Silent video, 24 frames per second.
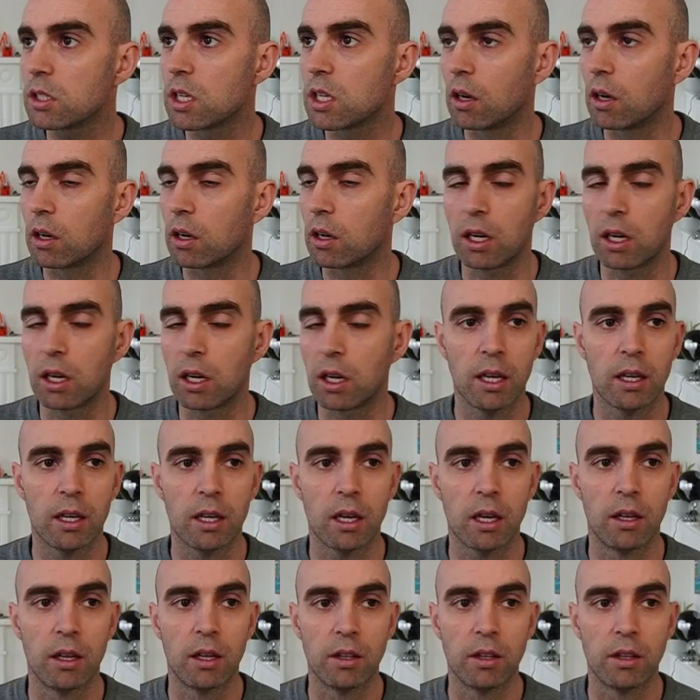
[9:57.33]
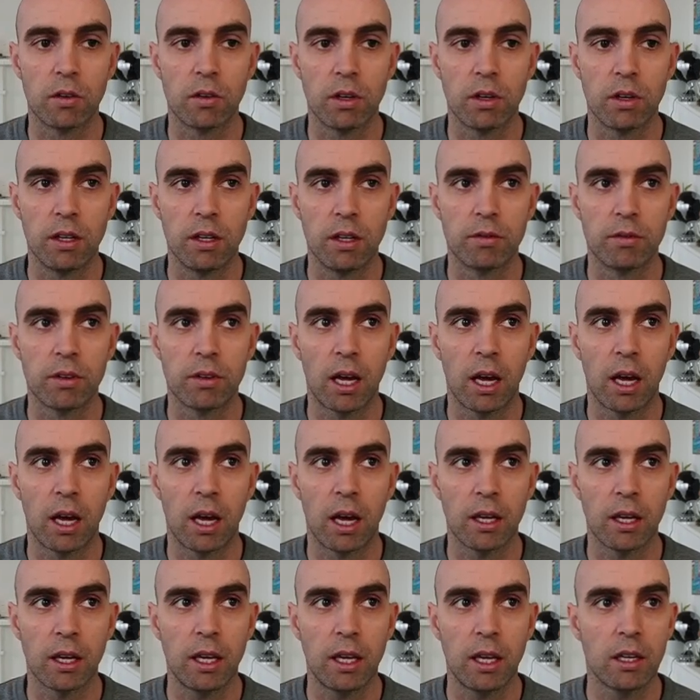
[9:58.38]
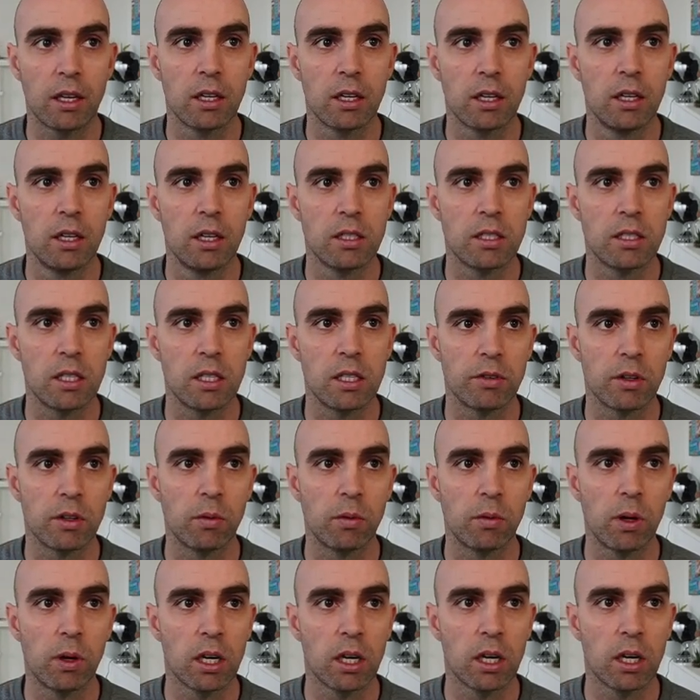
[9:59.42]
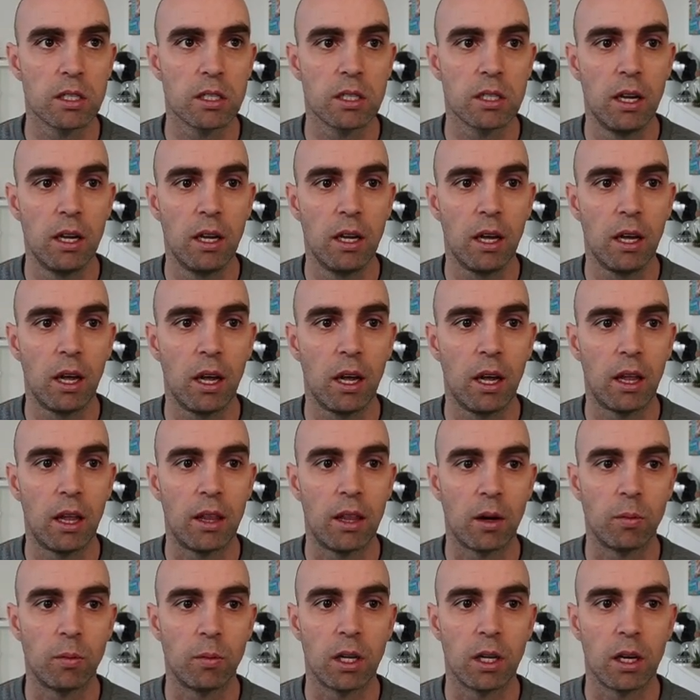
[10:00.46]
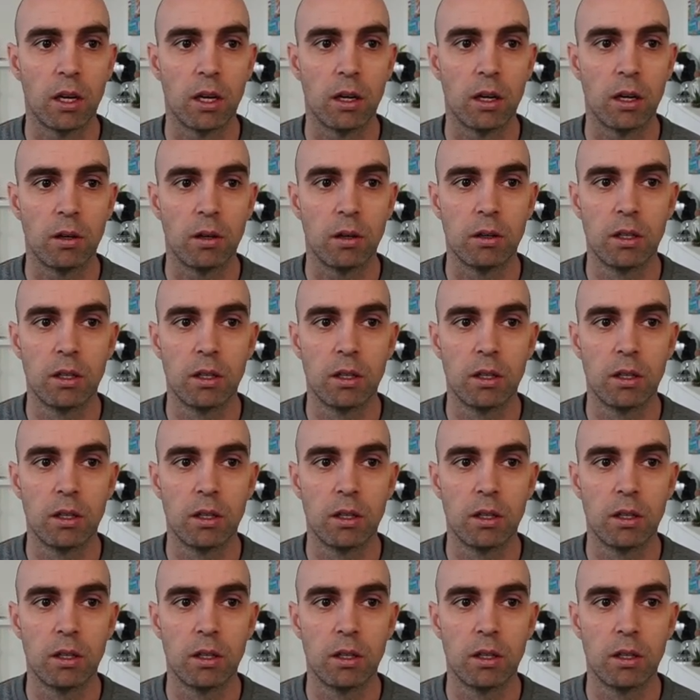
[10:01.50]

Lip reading: I'm going to click on the green flag here See if it works. And there we go.